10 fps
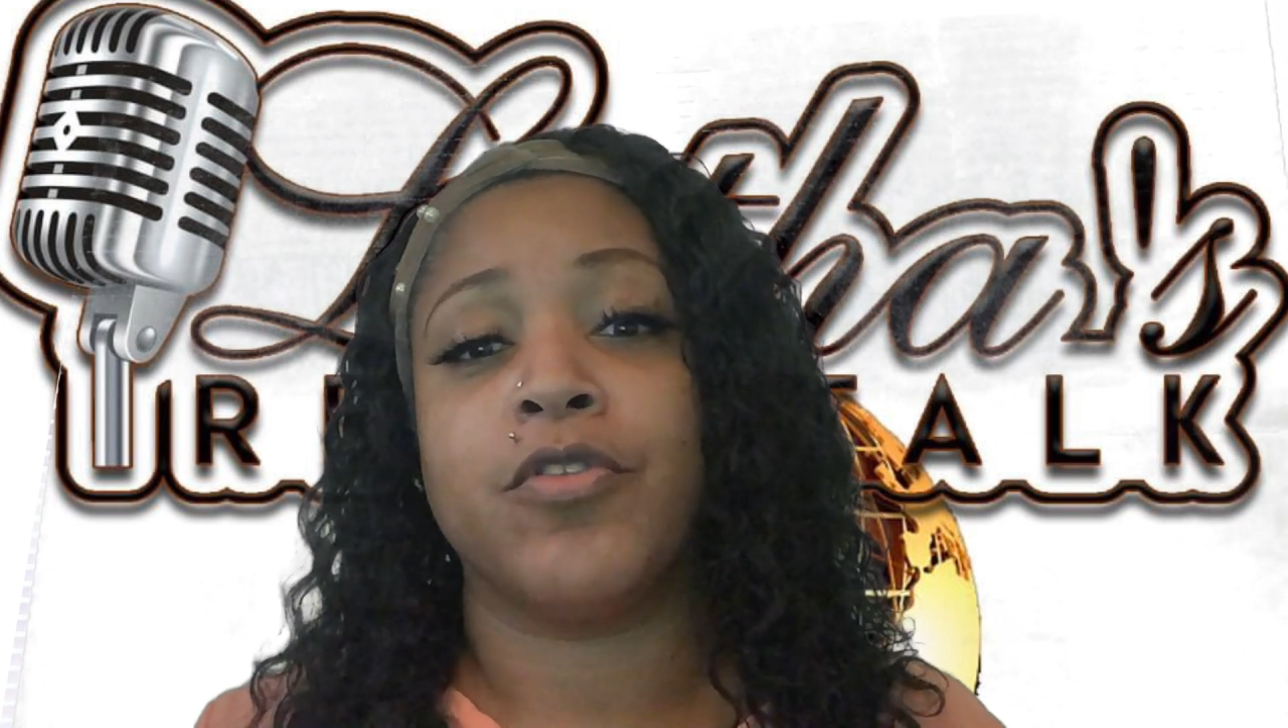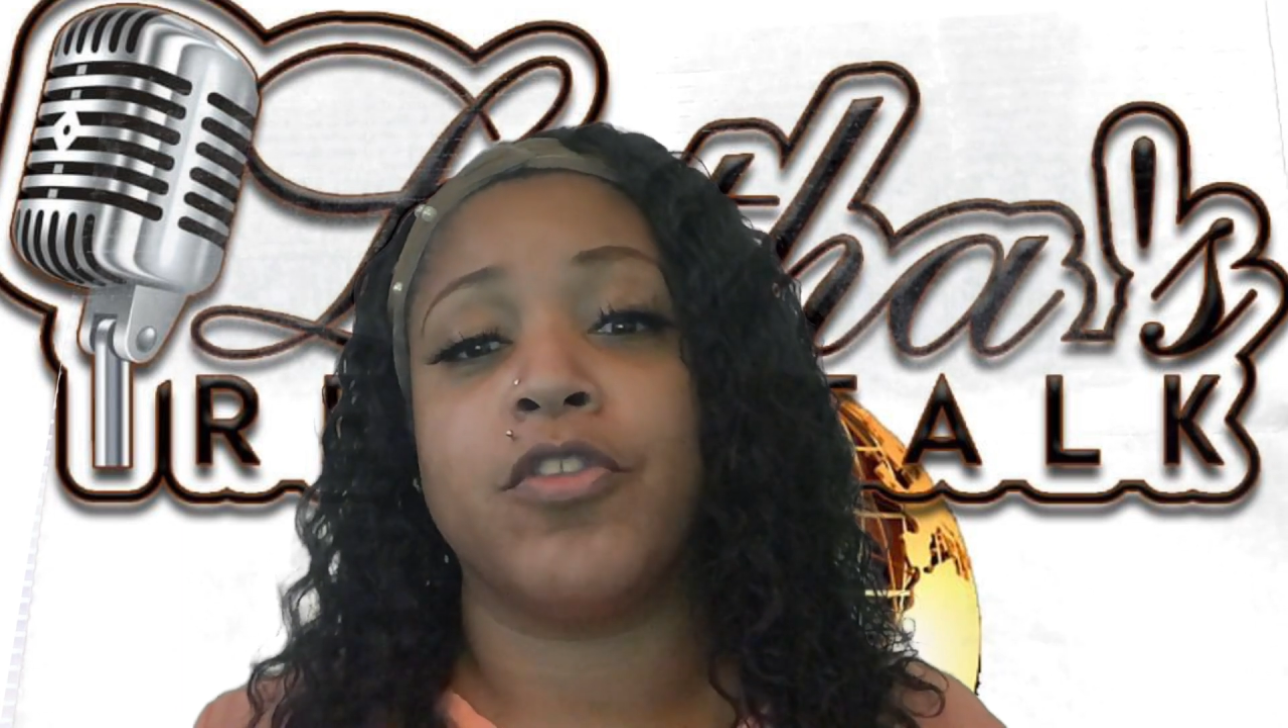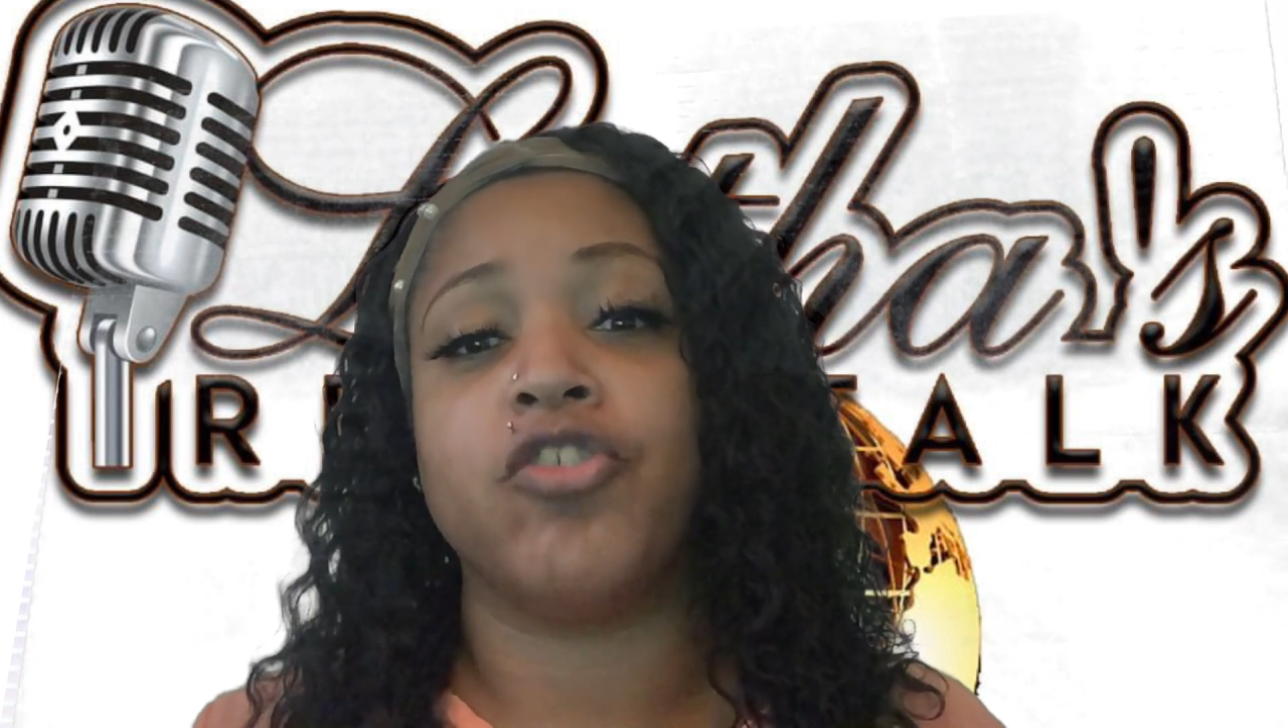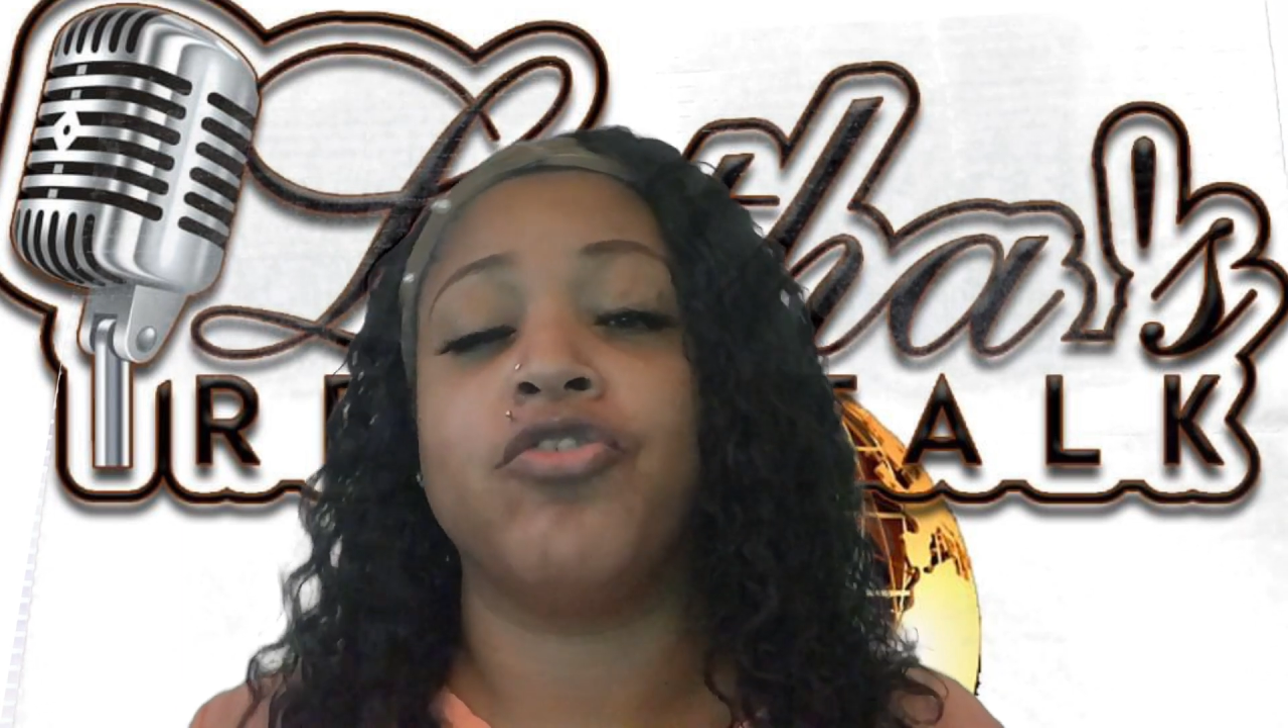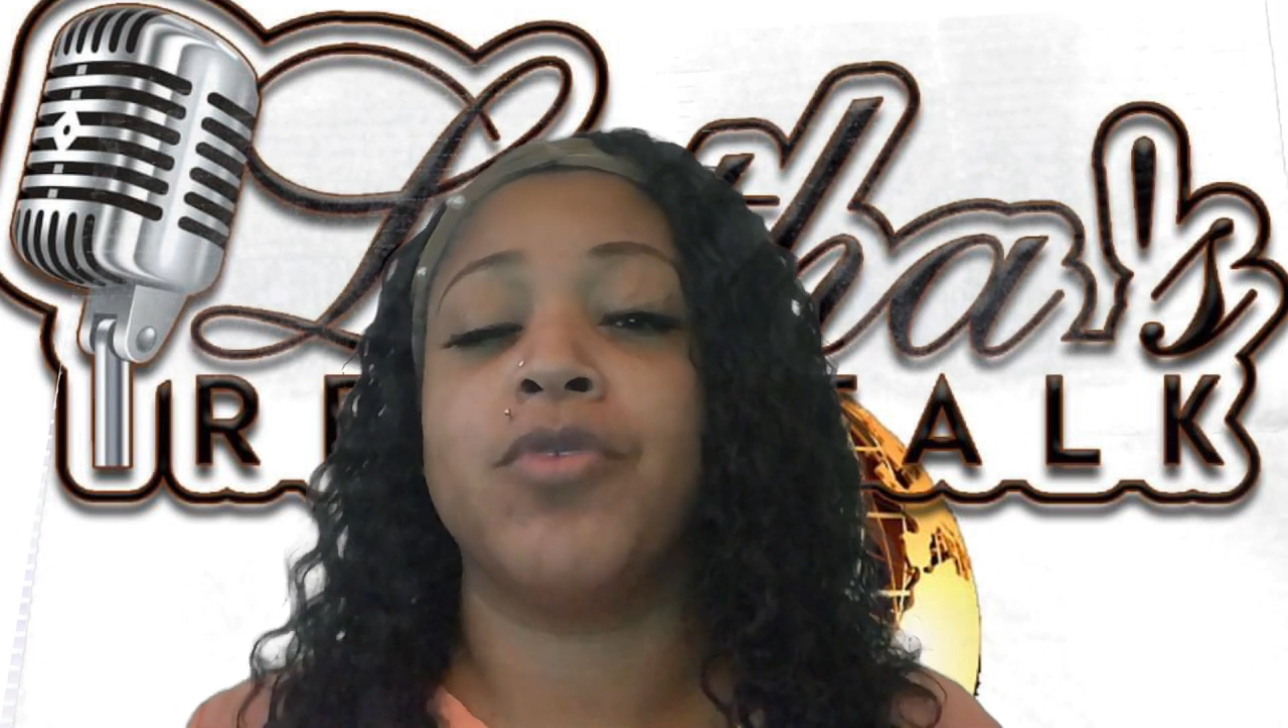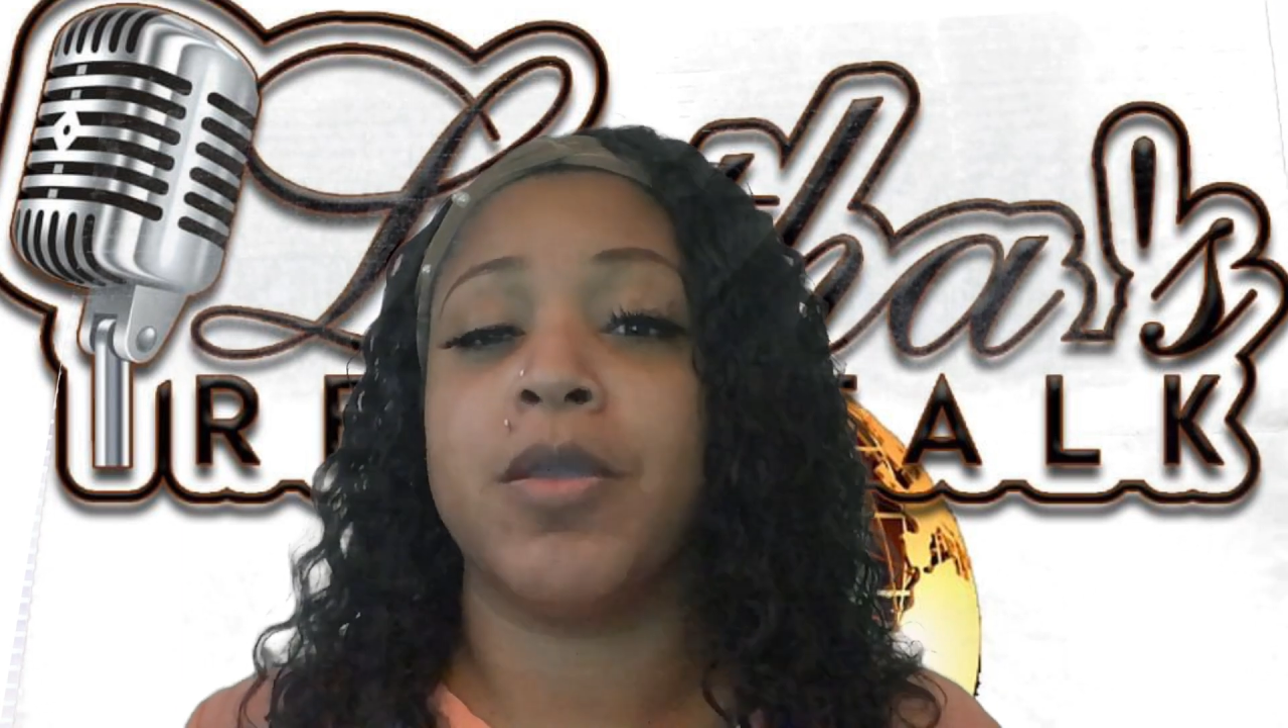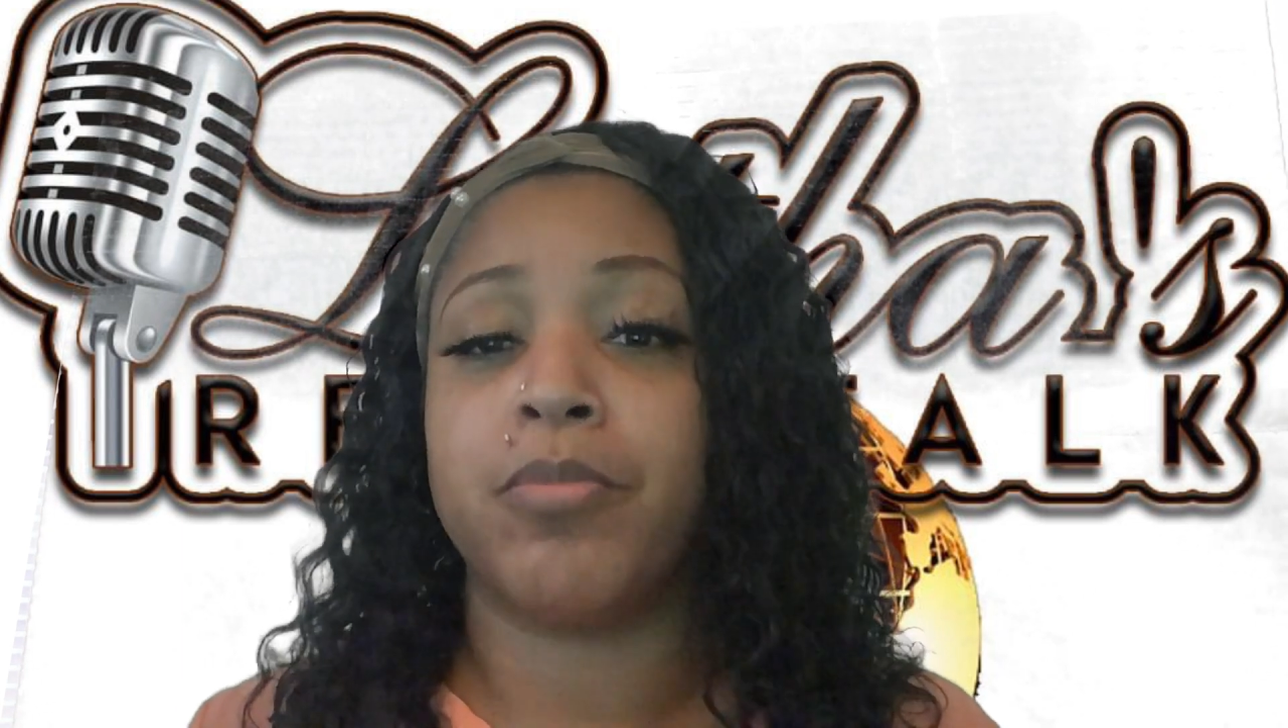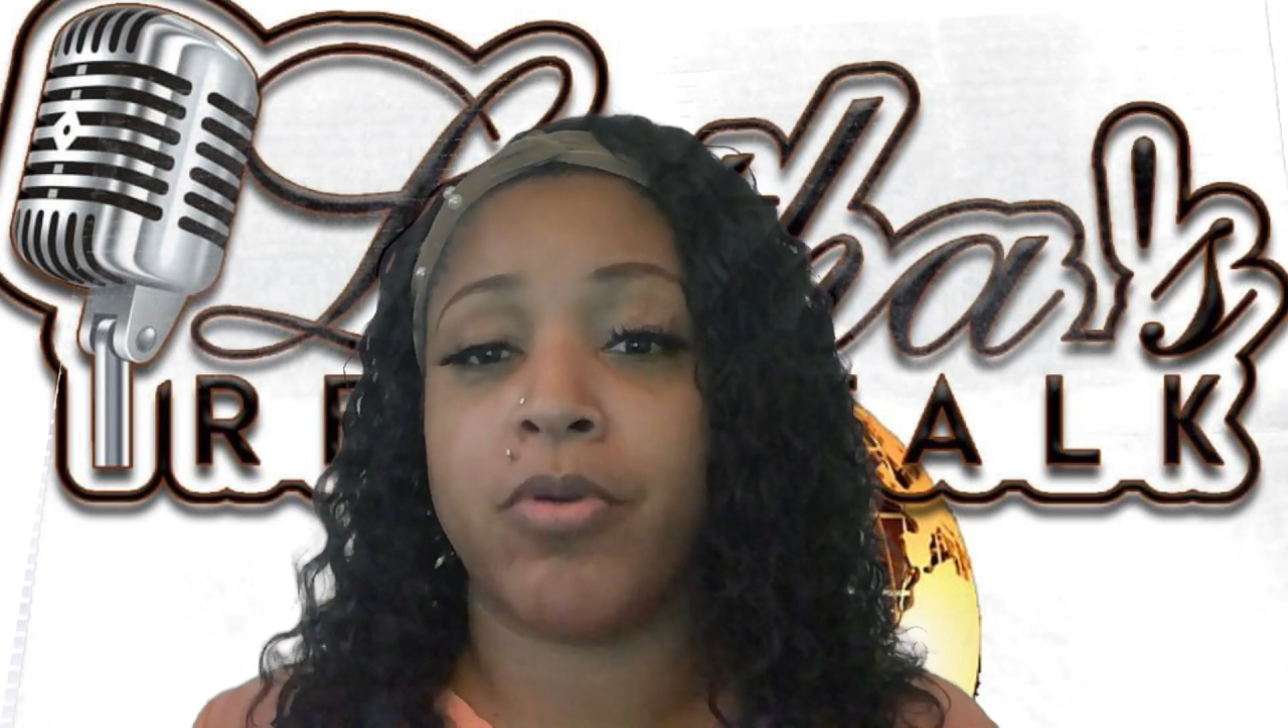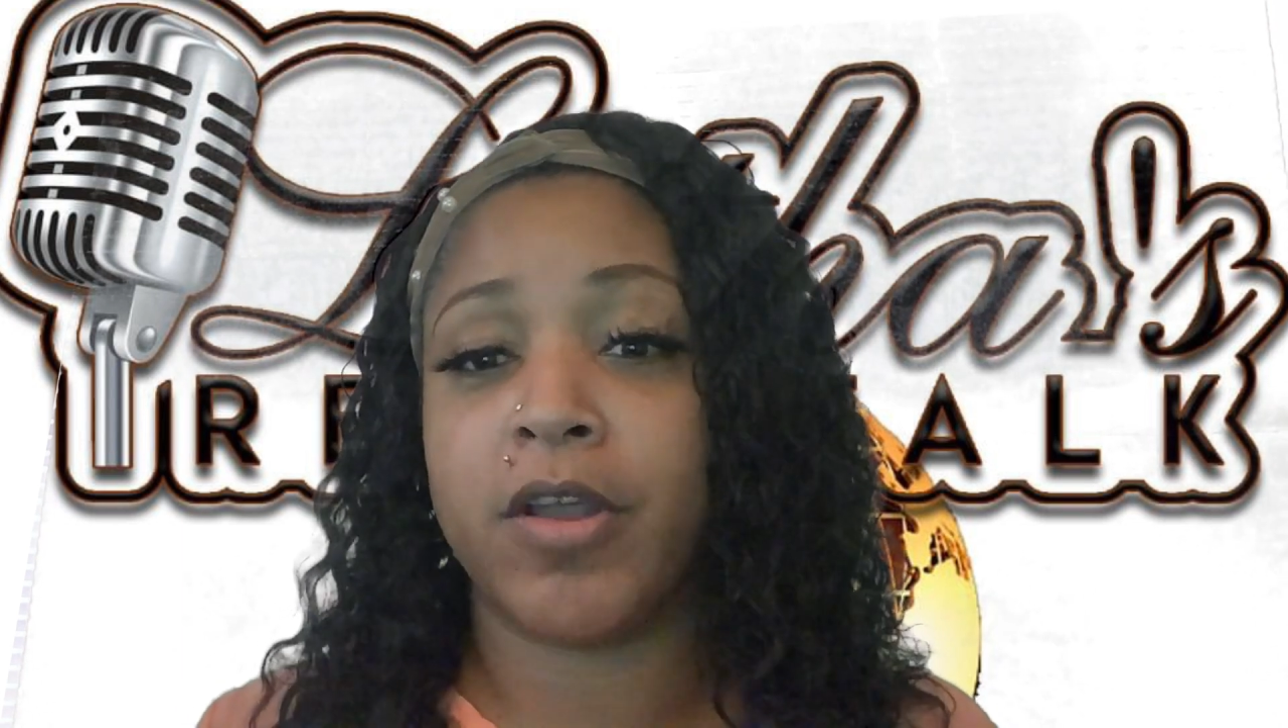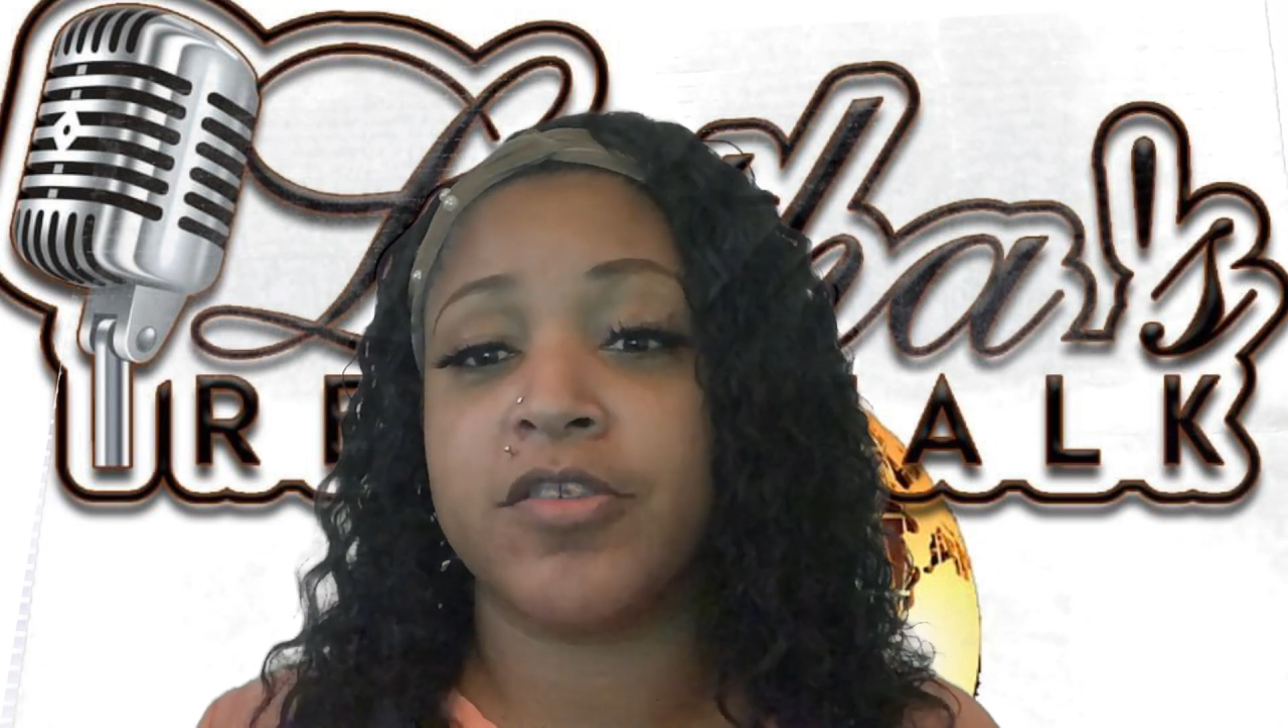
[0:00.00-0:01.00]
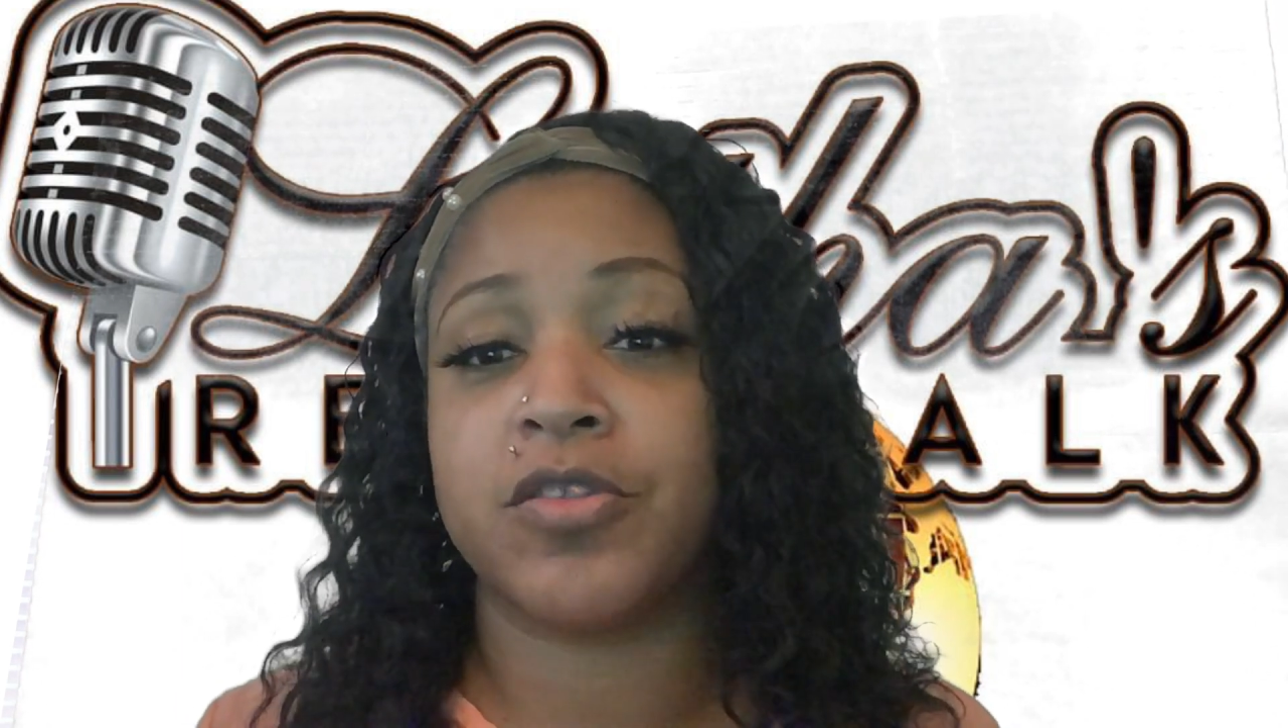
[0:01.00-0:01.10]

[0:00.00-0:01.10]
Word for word: that you can press